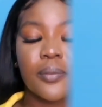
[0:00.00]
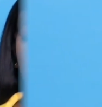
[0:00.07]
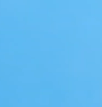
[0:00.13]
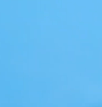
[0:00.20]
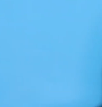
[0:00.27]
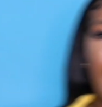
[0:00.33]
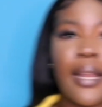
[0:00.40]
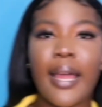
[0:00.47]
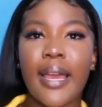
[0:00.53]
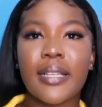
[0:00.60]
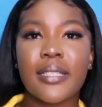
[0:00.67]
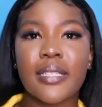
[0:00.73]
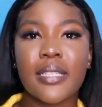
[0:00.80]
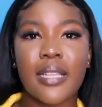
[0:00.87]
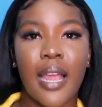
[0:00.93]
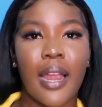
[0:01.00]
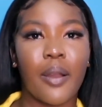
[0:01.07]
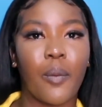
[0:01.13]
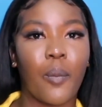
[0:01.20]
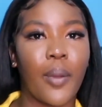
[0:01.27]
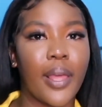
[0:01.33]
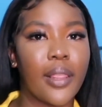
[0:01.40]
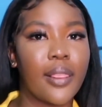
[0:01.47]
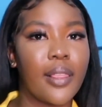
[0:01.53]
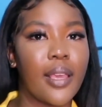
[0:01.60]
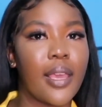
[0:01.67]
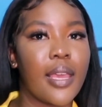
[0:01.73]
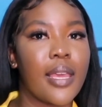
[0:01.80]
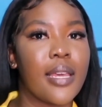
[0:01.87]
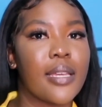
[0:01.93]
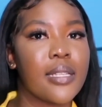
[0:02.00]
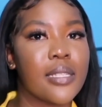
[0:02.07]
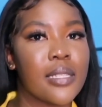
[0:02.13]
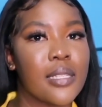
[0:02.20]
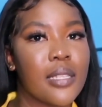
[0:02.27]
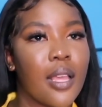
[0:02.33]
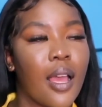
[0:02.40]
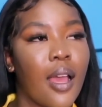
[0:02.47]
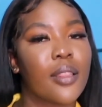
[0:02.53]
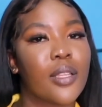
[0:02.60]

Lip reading: What I like to start with is